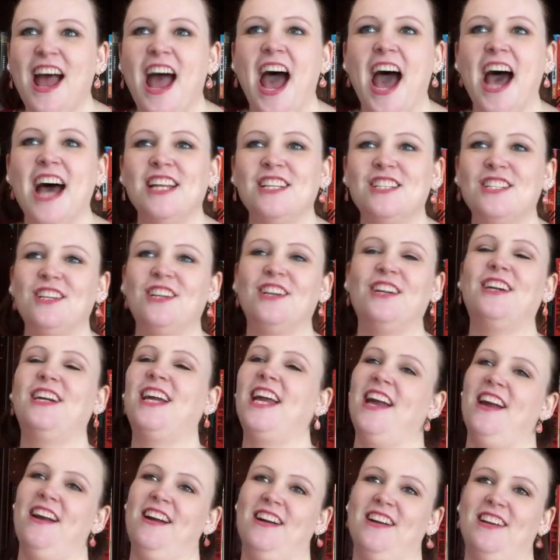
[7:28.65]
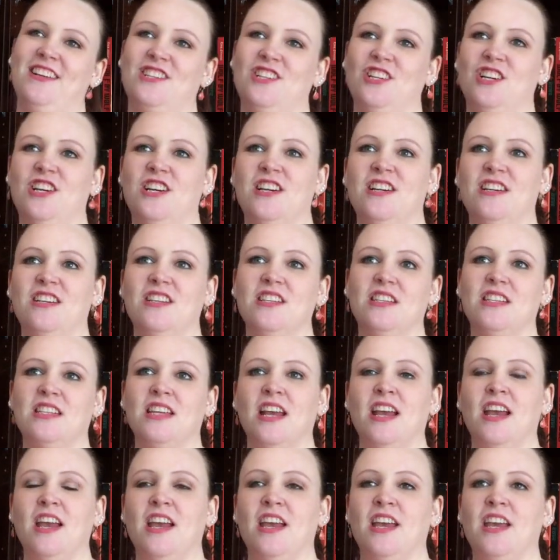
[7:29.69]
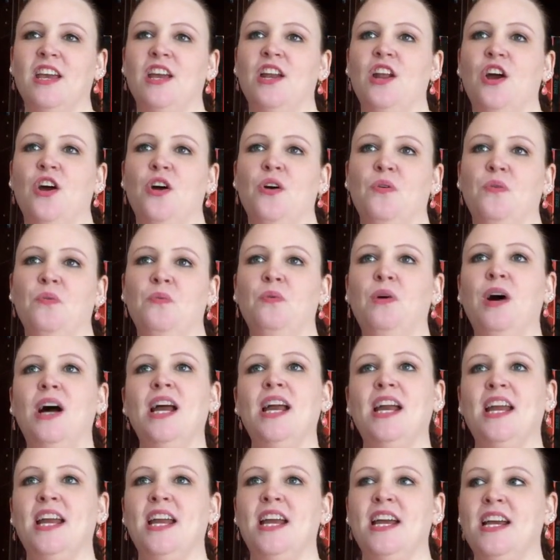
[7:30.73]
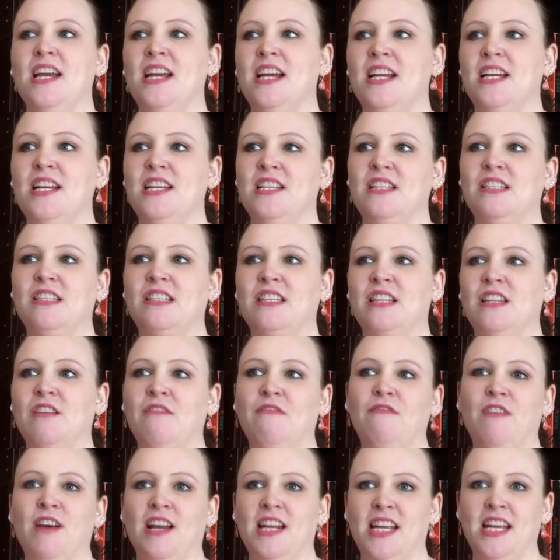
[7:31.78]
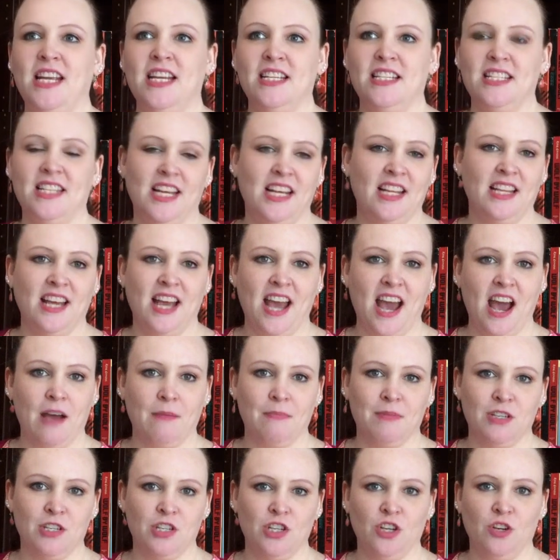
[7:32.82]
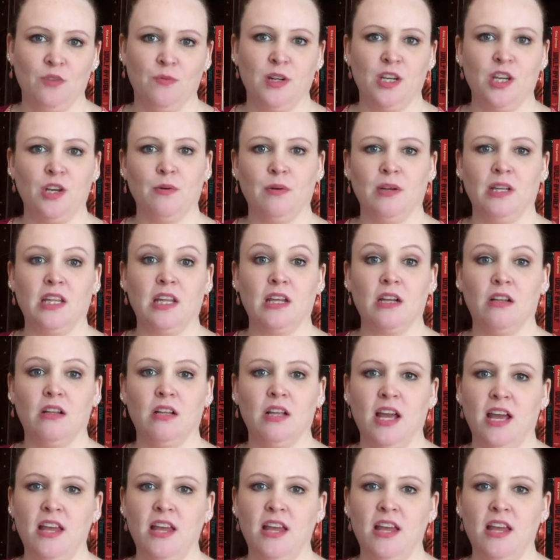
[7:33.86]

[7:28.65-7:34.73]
Ask your characters, what is the funniest thing that happened to you when you were little?